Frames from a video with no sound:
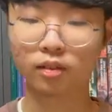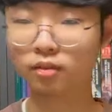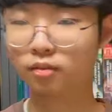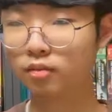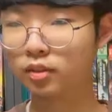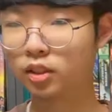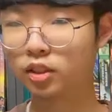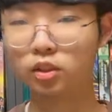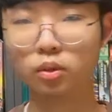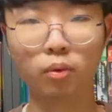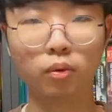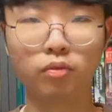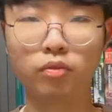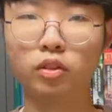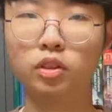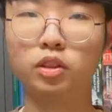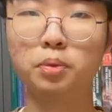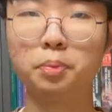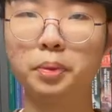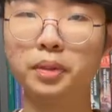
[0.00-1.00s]
It's the
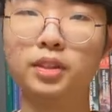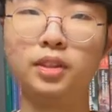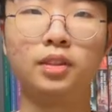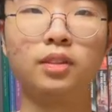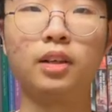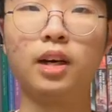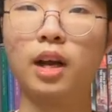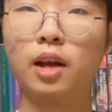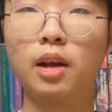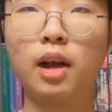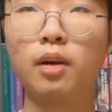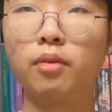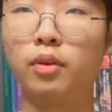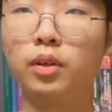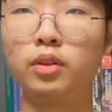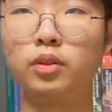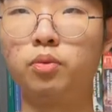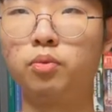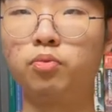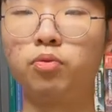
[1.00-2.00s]
reverse, but still, I, I read
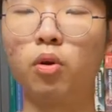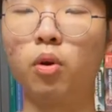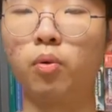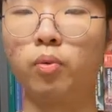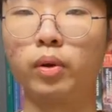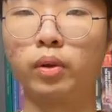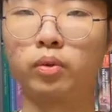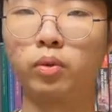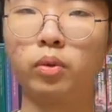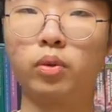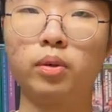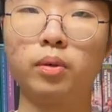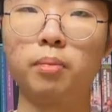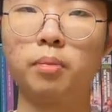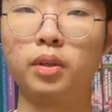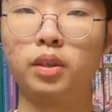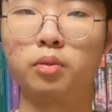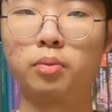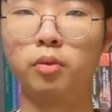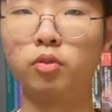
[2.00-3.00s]
full Rick Riordan
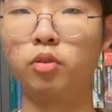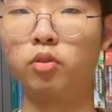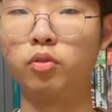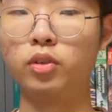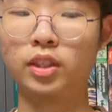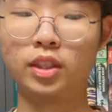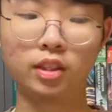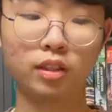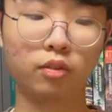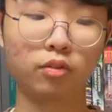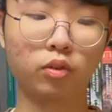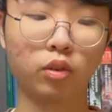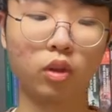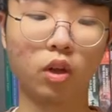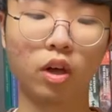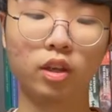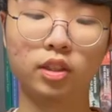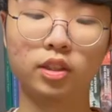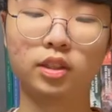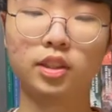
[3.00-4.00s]
books before reading the full
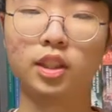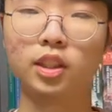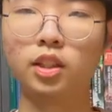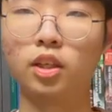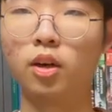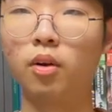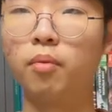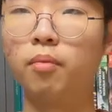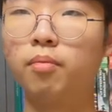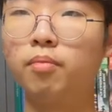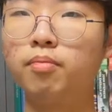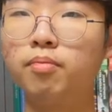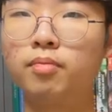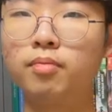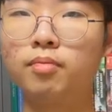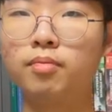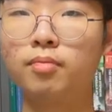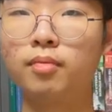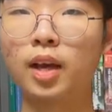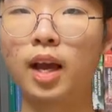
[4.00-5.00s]
Odyssey, you know?
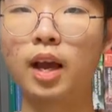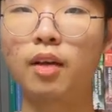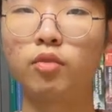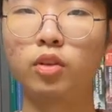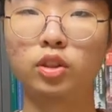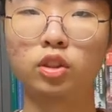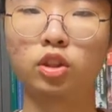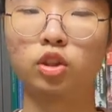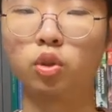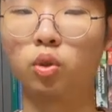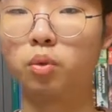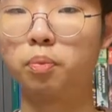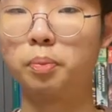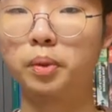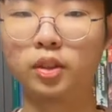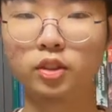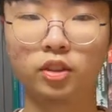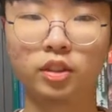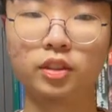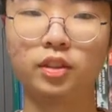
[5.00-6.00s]
I read the short
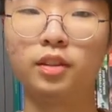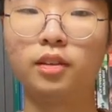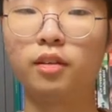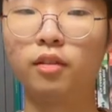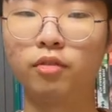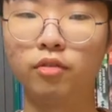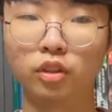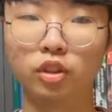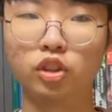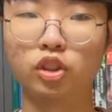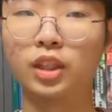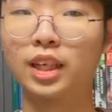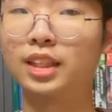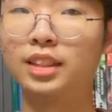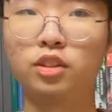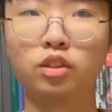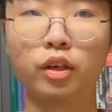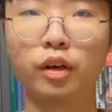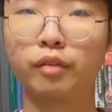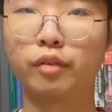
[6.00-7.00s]
version, version, and it's
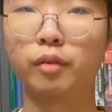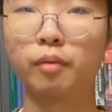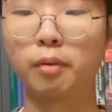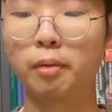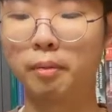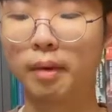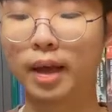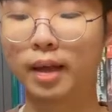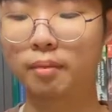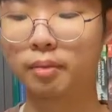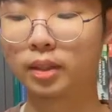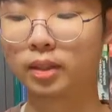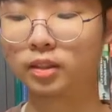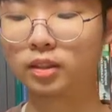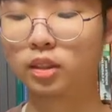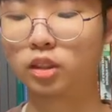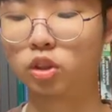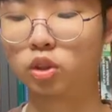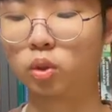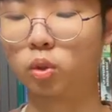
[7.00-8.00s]
driving me mad because
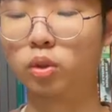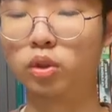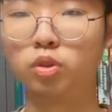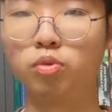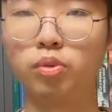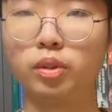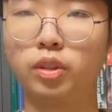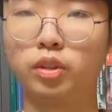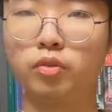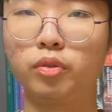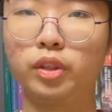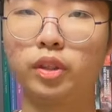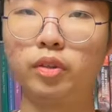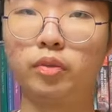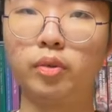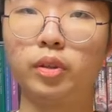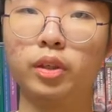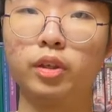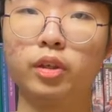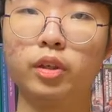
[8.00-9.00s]
the story's really, really,
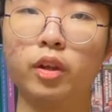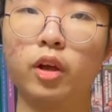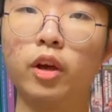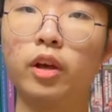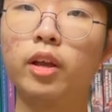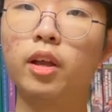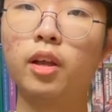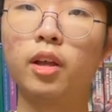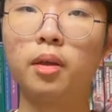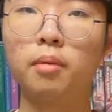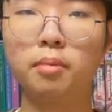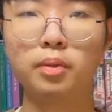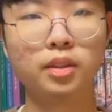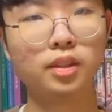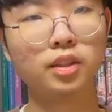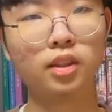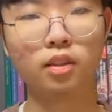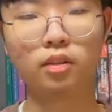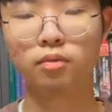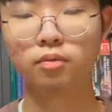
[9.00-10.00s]
really long. But
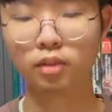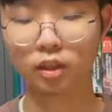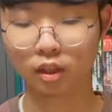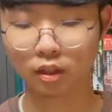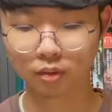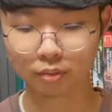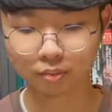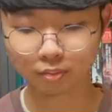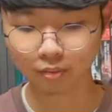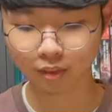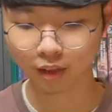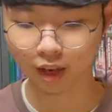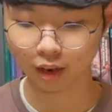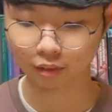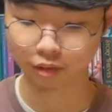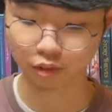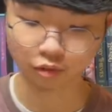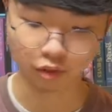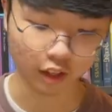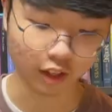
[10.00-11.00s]
still, you know
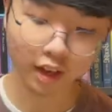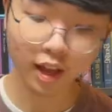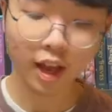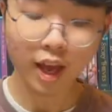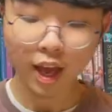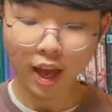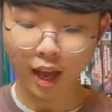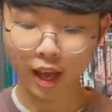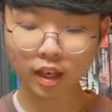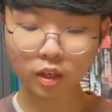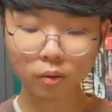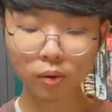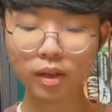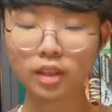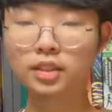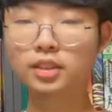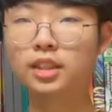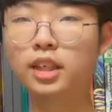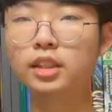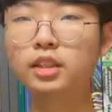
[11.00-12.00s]
having fun.
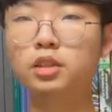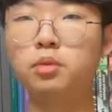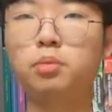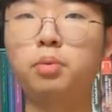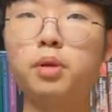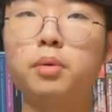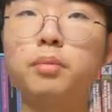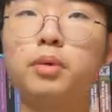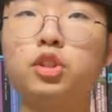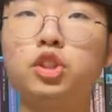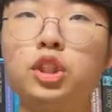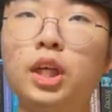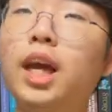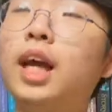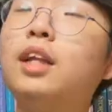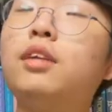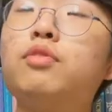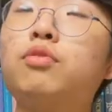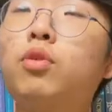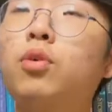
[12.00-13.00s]
Anyways, that is pretty much
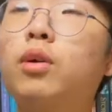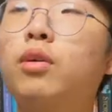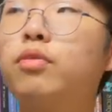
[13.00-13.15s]
it for the